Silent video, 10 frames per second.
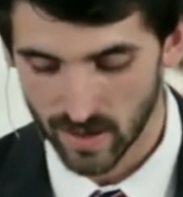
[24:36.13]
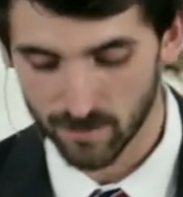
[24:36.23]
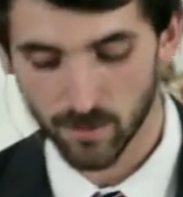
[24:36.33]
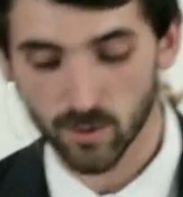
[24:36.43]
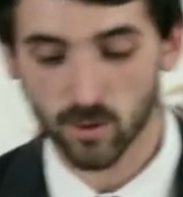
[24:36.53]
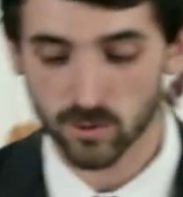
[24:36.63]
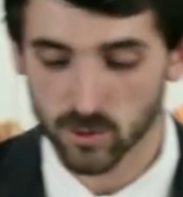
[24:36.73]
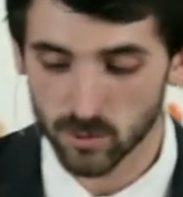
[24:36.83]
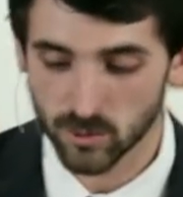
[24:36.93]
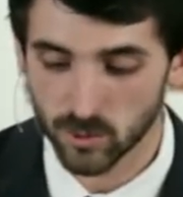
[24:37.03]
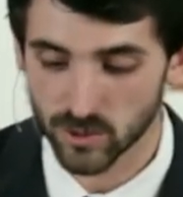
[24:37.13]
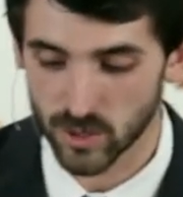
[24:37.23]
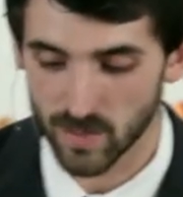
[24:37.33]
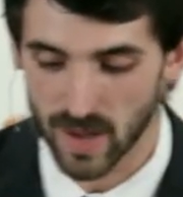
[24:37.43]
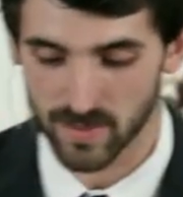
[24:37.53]
And for those who do his
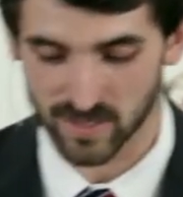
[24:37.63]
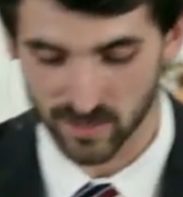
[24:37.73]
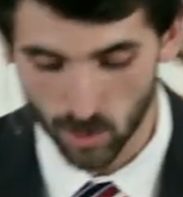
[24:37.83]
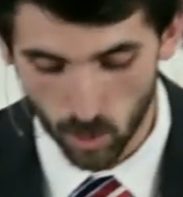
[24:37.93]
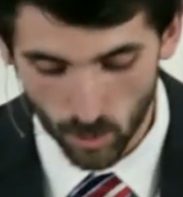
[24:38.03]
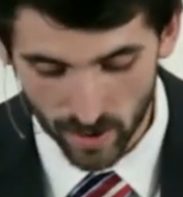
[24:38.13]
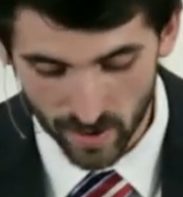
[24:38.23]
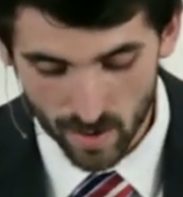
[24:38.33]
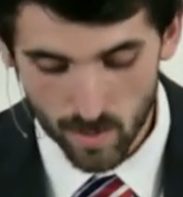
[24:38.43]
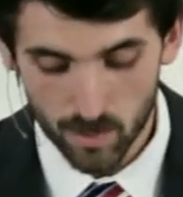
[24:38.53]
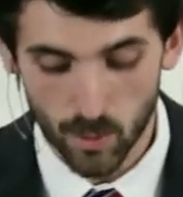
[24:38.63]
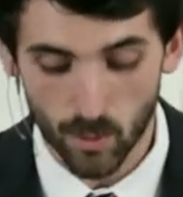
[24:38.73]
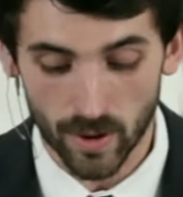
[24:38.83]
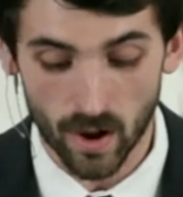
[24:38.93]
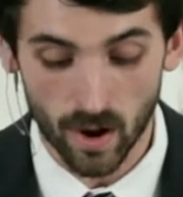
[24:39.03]
commandments, it's hoi
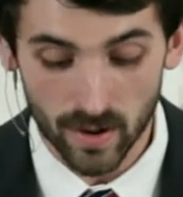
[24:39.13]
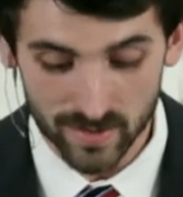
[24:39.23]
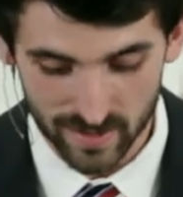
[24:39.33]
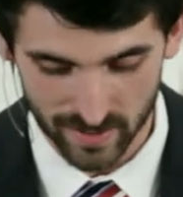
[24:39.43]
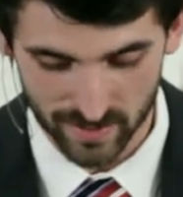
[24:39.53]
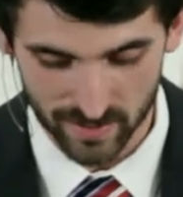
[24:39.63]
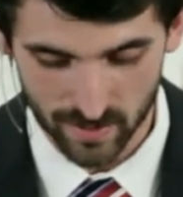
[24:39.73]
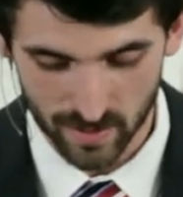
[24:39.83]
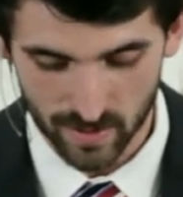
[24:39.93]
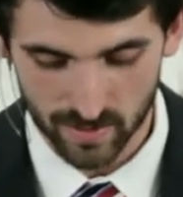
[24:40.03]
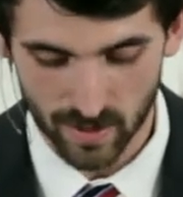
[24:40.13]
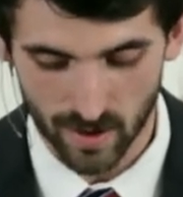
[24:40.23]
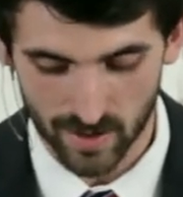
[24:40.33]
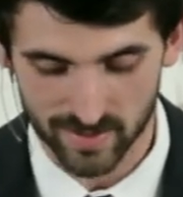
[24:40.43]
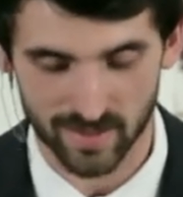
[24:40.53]
poiontis
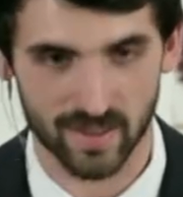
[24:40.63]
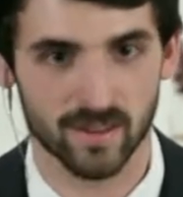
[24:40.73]
tas